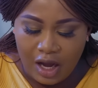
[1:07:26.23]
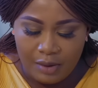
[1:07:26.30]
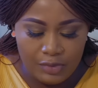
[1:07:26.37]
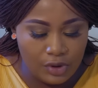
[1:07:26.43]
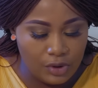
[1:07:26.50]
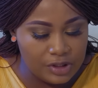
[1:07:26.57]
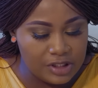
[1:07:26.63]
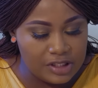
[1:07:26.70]

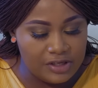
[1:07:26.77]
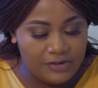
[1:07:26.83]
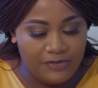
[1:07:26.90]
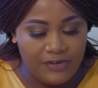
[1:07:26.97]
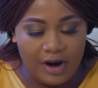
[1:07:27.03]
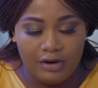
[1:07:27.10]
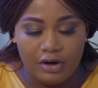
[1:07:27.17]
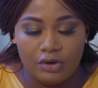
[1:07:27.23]
not in a
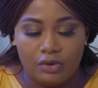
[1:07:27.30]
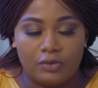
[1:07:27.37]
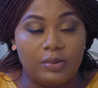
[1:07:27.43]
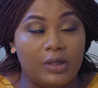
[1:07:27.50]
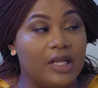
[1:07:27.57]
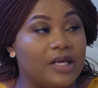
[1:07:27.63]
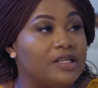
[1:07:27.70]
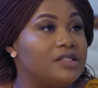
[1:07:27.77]
very good
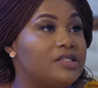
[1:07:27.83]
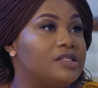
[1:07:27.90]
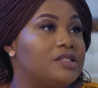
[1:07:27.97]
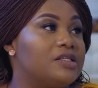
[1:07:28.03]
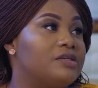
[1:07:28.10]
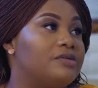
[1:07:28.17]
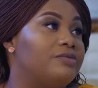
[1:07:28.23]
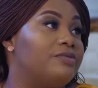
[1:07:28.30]

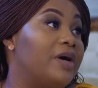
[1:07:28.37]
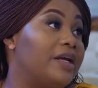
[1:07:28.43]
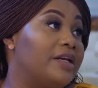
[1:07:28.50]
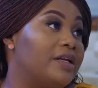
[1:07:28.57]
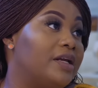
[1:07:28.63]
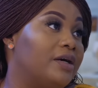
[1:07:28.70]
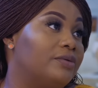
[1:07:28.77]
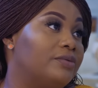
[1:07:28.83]
place
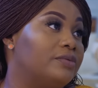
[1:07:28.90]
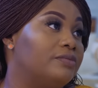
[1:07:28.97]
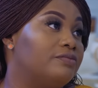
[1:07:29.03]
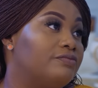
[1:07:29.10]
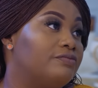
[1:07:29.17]
right now.